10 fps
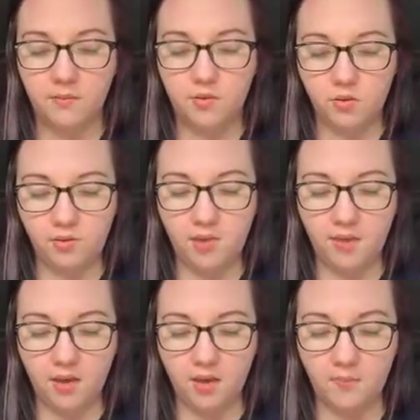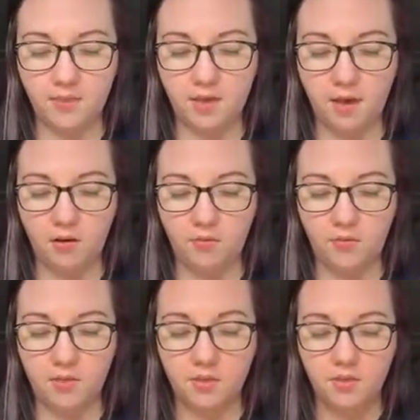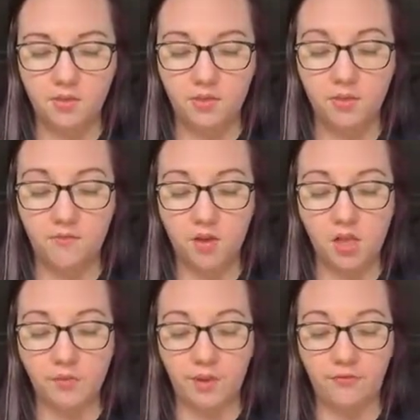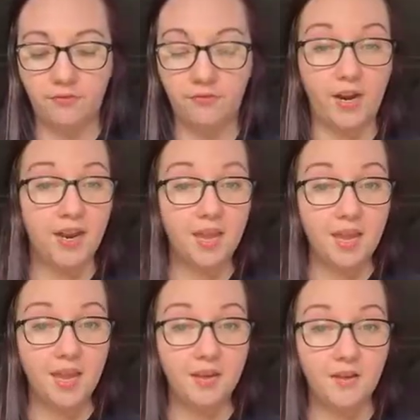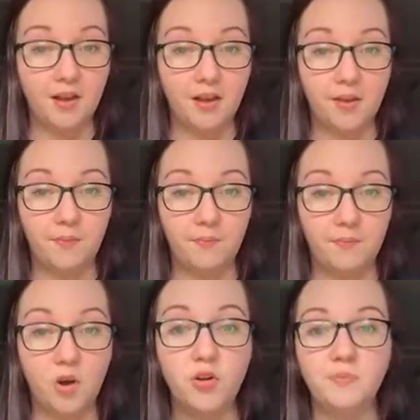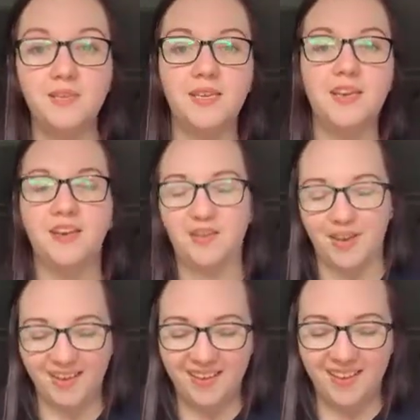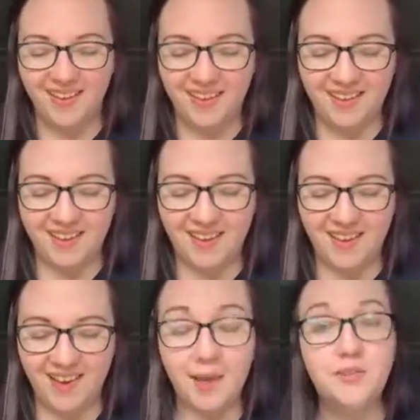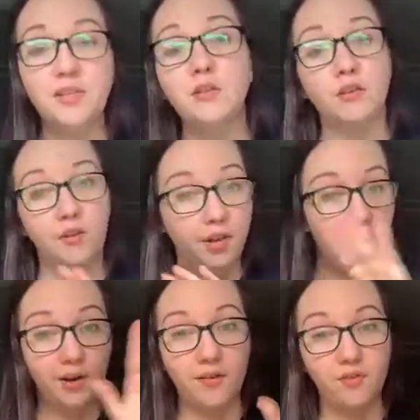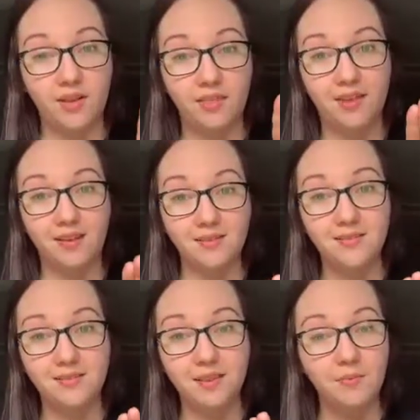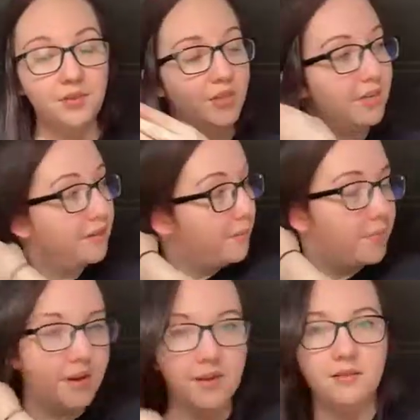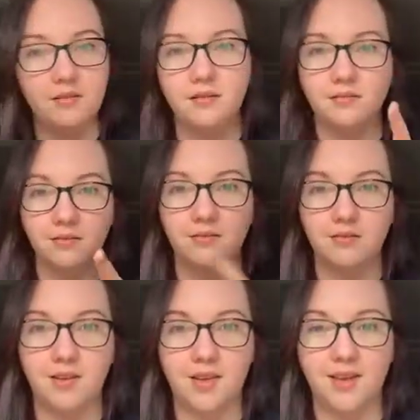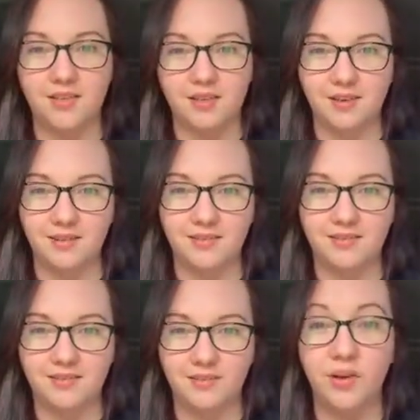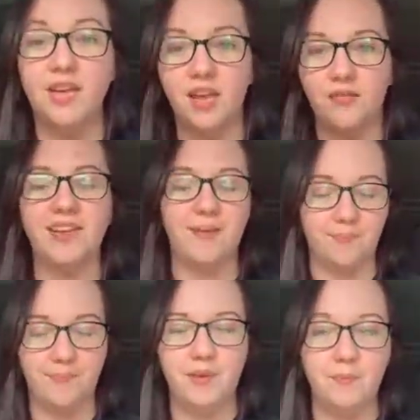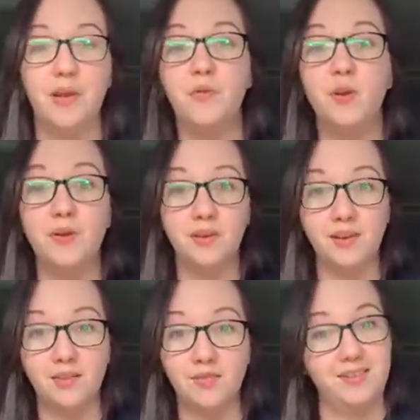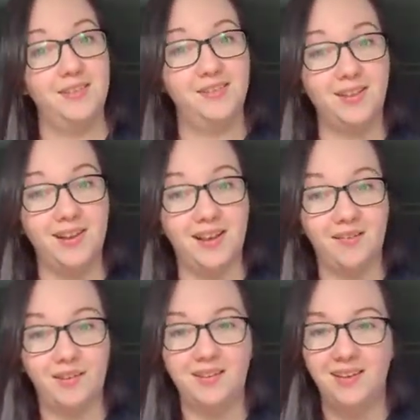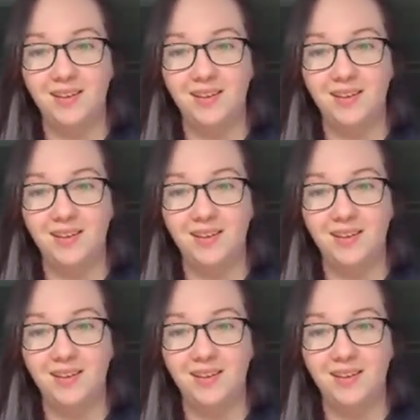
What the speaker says: Tuesday that comes out. The following Friday, oh, you're Muskegon, okay. And I'm still learning where everything is in Michigan, but I got you there. Grand Haven, yep. One of my really good friends lives in Grand Haven.